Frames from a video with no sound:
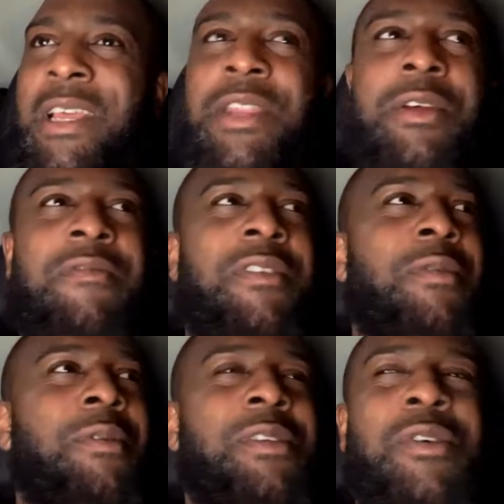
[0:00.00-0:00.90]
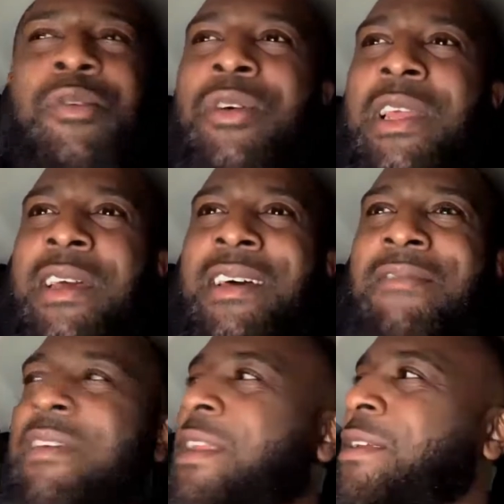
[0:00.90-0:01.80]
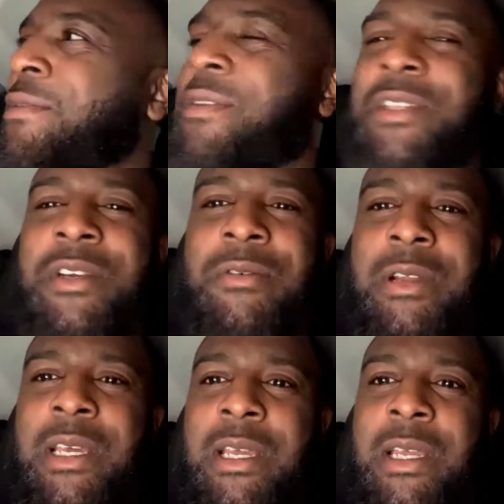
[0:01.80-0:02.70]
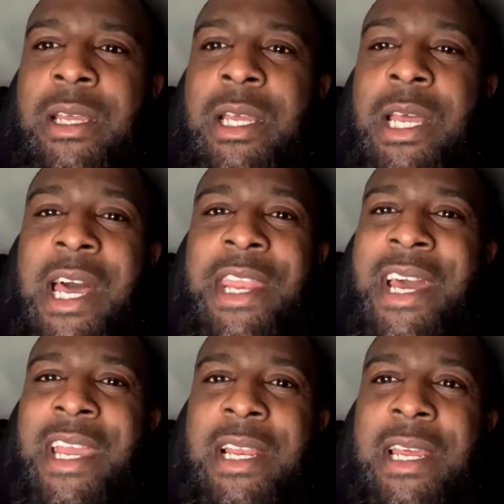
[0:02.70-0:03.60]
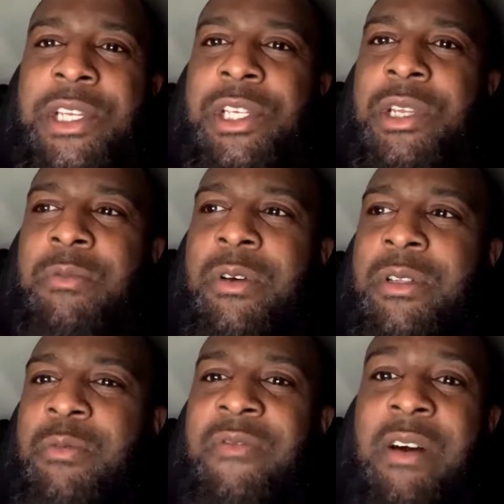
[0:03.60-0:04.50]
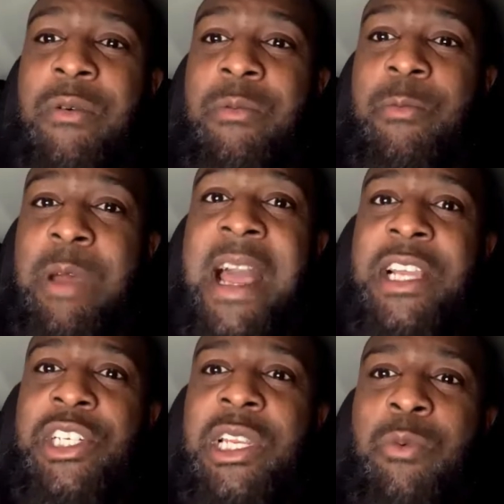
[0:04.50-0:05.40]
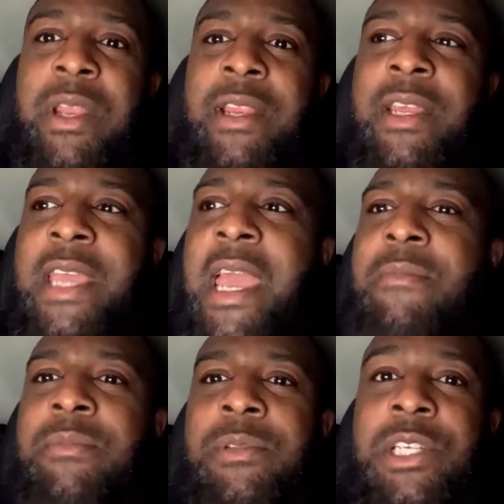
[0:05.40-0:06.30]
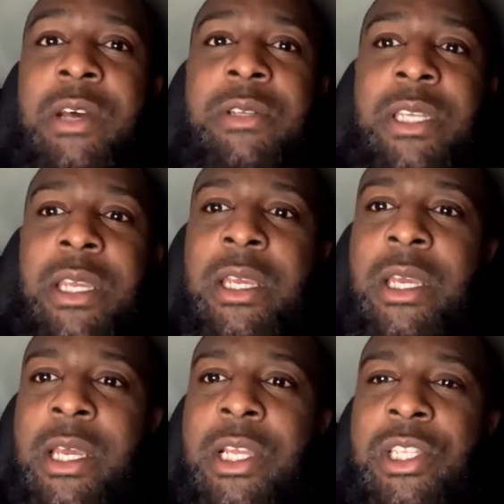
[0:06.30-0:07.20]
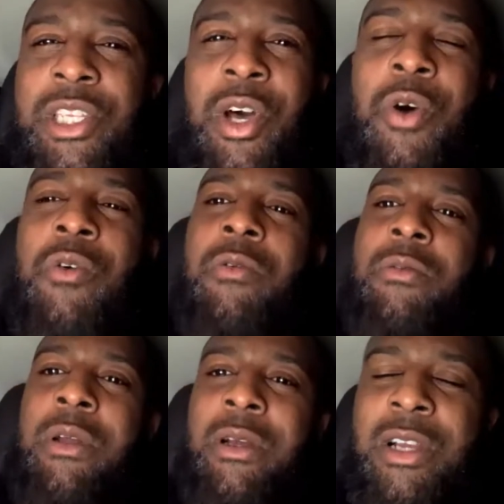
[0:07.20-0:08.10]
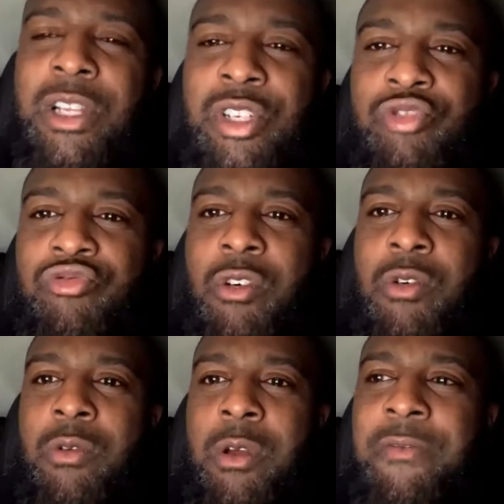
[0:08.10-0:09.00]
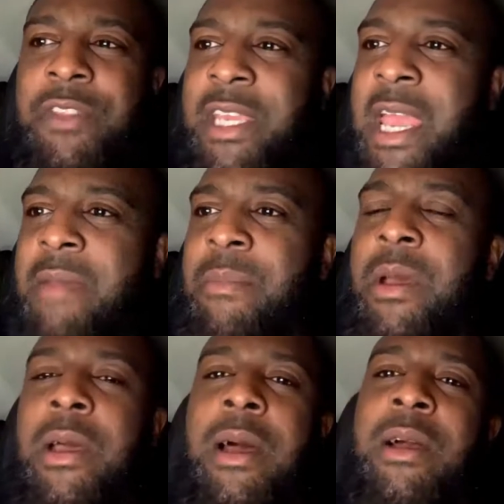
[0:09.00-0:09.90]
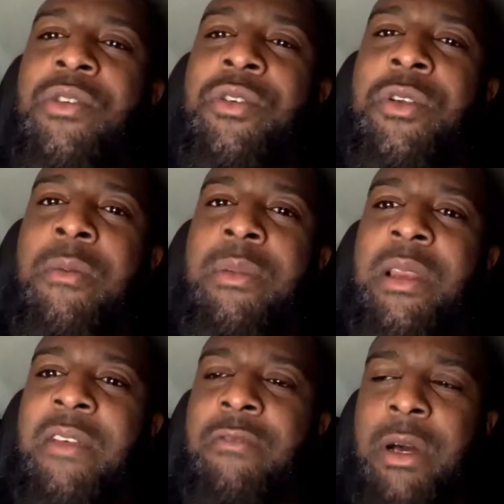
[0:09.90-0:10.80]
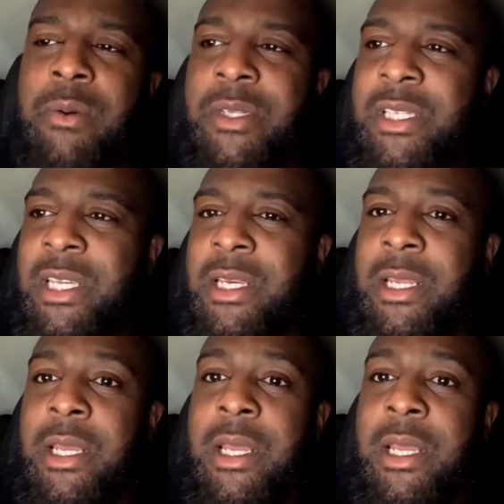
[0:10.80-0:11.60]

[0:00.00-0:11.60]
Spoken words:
I don't even know what to call it. I really don't know what to call it. Annihilation it was without actually winning the game, Chelsea. Total control of the game. I could not believe what I was seeing.